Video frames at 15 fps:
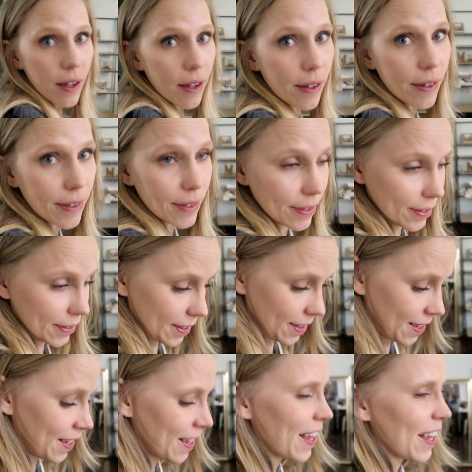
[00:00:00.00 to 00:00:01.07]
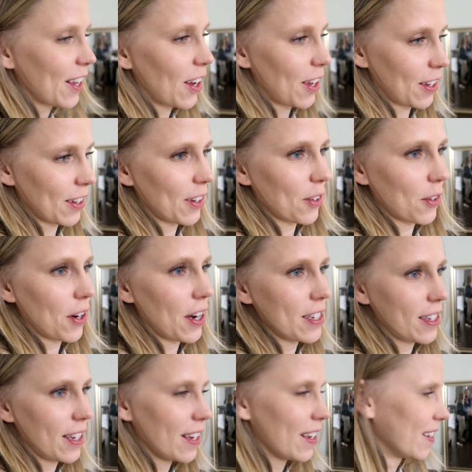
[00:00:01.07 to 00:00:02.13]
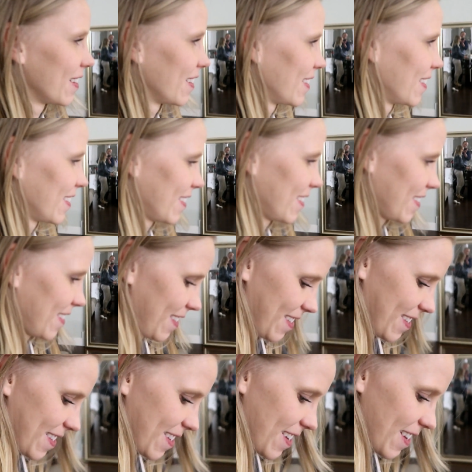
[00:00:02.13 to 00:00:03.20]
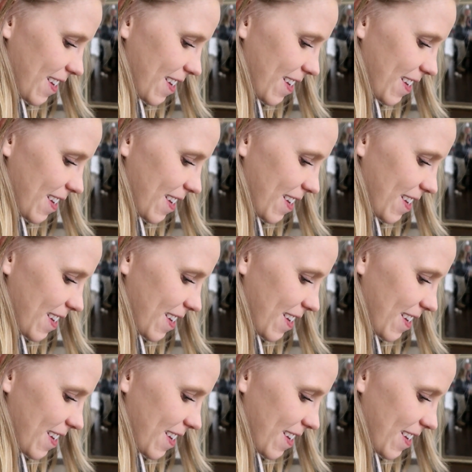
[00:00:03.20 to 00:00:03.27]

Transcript: It got chaotic. it got a little crazy. When I was gone.